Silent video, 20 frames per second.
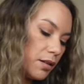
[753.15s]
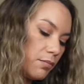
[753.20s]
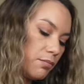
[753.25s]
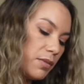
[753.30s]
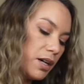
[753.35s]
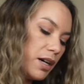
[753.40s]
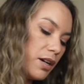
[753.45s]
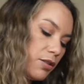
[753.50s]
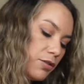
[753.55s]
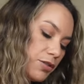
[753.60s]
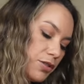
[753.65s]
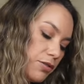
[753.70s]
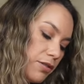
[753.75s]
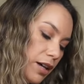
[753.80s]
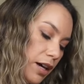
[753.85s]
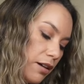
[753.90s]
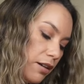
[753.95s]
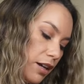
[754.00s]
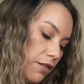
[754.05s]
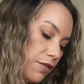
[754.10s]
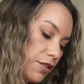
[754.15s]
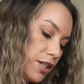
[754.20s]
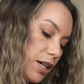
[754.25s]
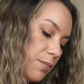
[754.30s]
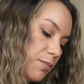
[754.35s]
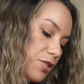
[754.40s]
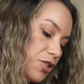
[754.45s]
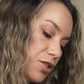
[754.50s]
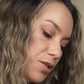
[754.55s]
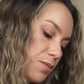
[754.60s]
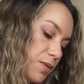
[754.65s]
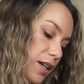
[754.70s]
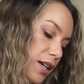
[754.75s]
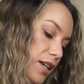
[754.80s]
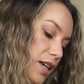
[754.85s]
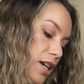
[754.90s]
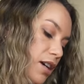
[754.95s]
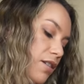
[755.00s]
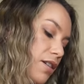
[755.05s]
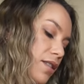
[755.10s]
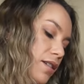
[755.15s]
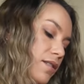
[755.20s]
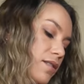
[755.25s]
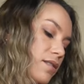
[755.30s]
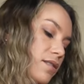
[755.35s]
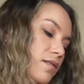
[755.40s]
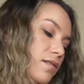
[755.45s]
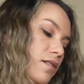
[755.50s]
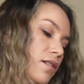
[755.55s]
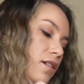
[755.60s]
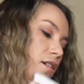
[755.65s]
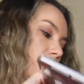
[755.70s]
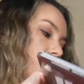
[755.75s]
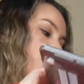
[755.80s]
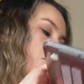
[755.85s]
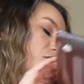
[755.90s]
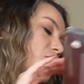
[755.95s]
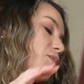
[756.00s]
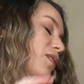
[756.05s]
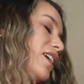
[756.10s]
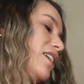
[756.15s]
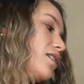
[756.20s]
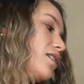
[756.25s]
But I don't do that every time, just when I carry this, just when I